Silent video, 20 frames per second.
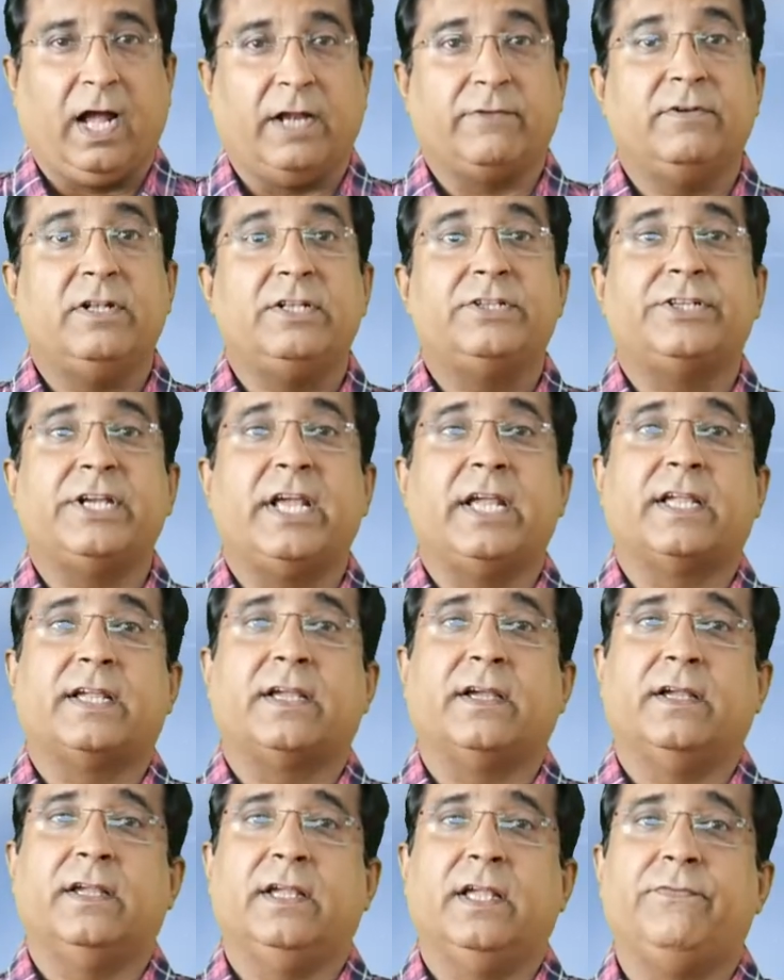And we'll
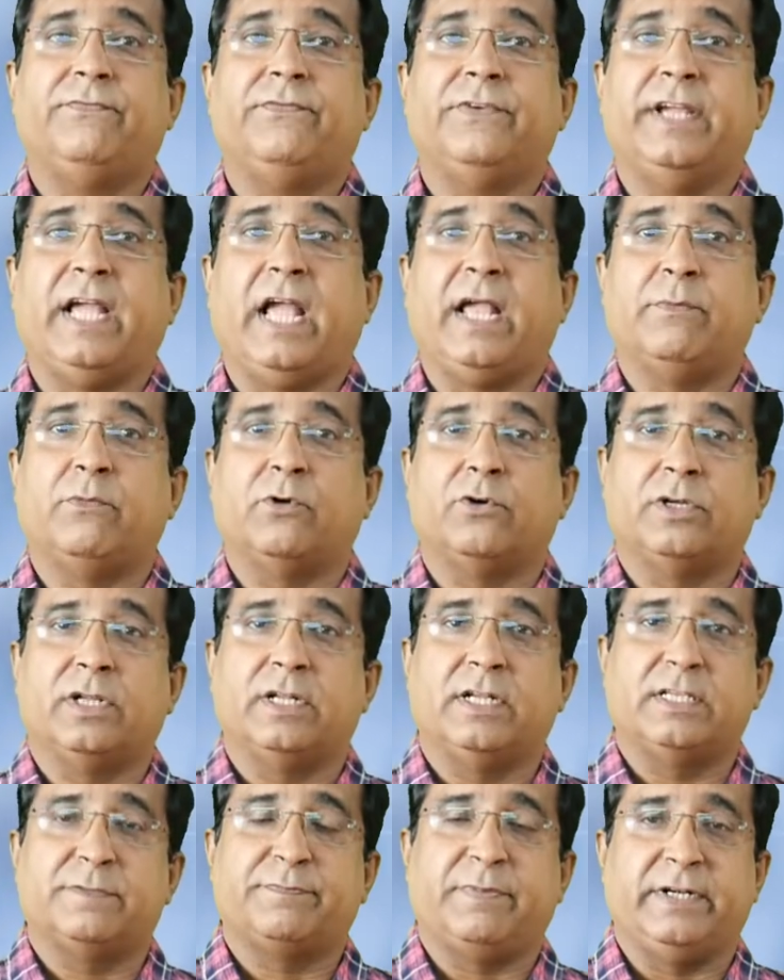check if AI
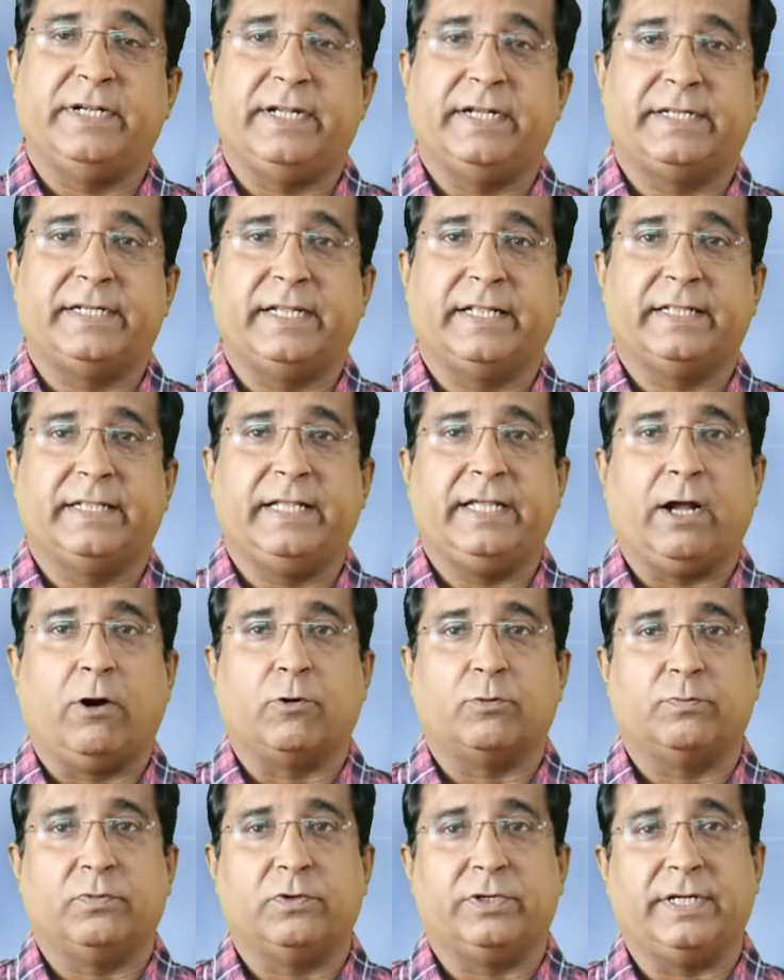model is predicting the
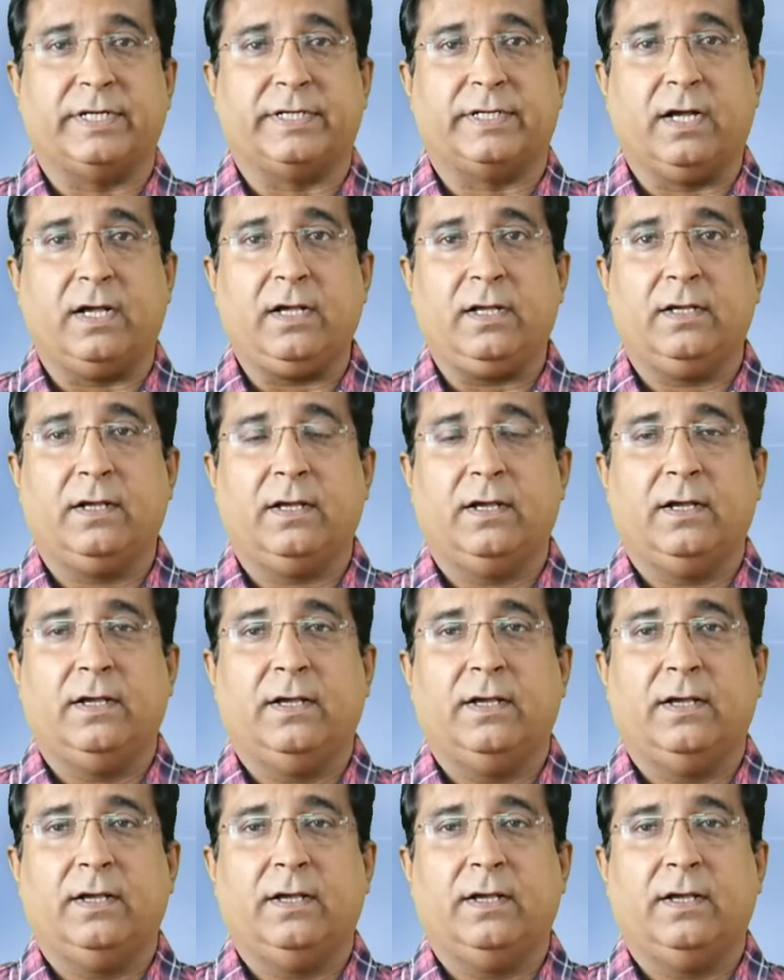output data